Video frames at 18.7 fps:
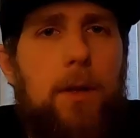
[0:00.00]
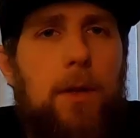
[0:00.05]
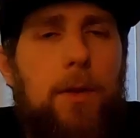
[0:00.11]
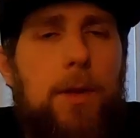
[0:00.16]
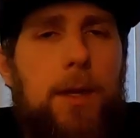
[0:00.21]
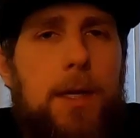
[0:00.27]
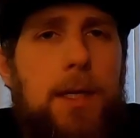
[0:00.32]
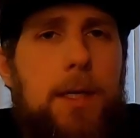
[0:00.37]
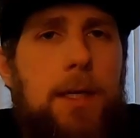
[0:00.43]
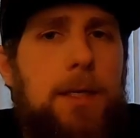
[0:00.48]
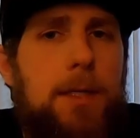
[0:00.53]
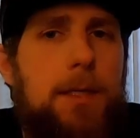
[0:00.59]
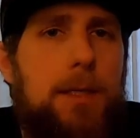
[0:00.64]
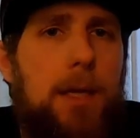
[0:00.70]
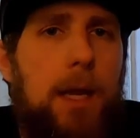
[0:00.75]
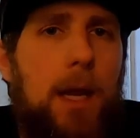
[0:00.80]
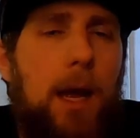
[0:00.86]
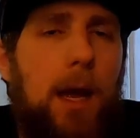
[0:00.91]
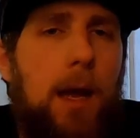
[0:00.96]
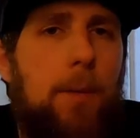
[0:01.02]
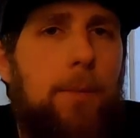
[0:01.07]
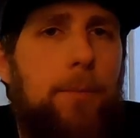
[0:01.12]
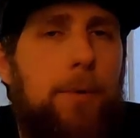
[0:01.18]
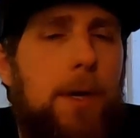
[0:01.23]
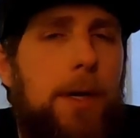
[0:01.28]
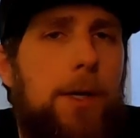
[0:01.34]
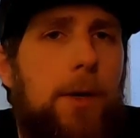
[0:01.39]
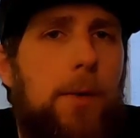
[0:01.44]
These are
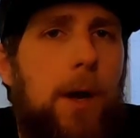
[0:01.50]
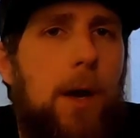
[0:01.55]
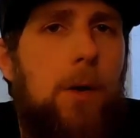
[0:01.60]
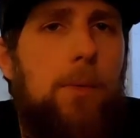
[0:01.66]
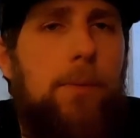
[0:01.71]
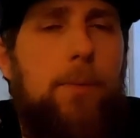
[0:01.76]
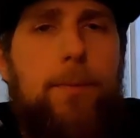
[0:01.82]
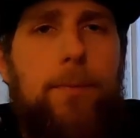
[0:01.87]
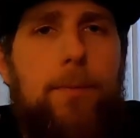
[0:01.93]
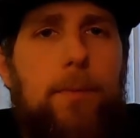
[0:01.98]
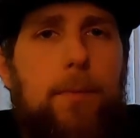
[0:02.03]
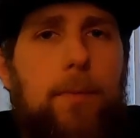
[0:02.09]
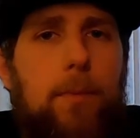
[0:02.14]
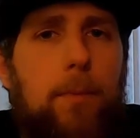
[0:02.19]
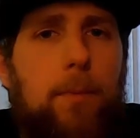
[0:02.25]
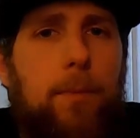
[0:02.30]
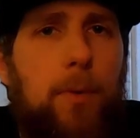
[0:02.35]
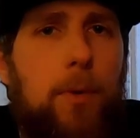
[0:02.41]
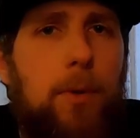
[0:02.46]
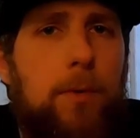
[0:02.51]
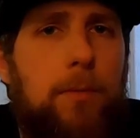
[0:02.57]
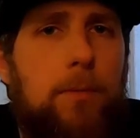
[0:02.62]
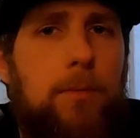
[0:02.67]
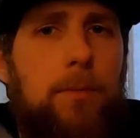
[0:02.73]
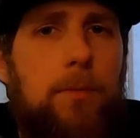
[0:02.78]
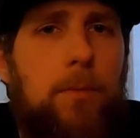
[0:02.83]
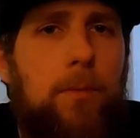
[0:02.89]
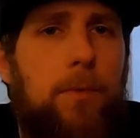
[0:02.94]
pretty new out, but
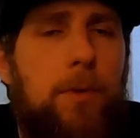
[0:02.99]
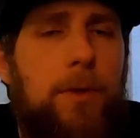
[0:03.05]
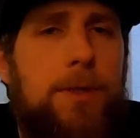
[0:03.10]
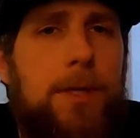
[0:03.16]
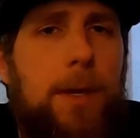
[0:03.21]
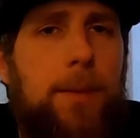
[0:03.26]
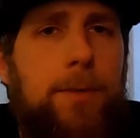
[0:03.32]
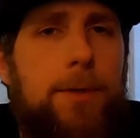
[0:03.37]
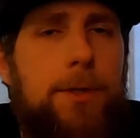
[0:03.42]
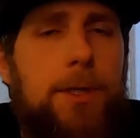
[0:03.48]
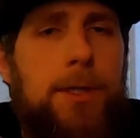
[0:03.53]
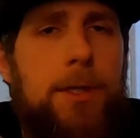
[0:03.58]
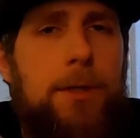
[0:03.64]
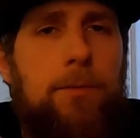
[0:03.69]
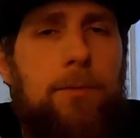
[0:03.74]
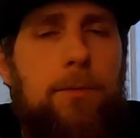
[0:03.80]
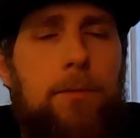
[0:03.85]
the temperature